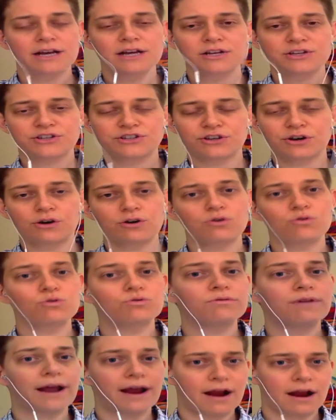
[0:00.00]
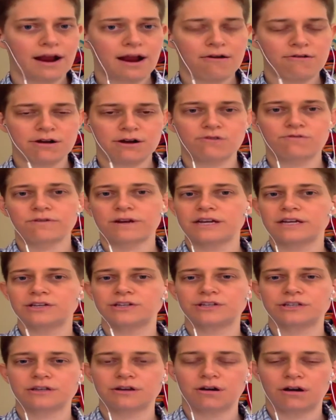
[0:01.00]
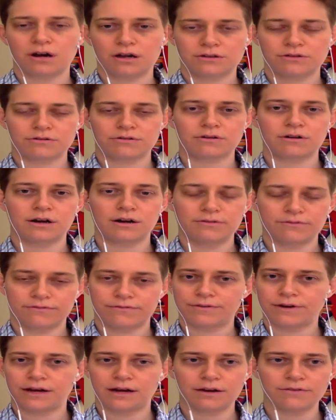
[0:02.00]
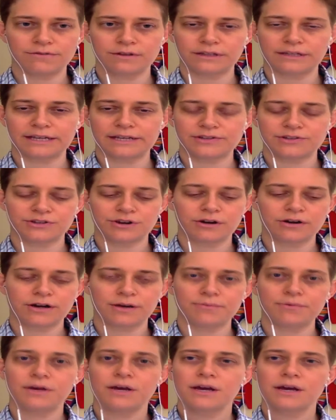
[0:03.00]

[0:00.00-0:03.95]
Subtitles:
So Eric Ries, the author of The Lean Startup,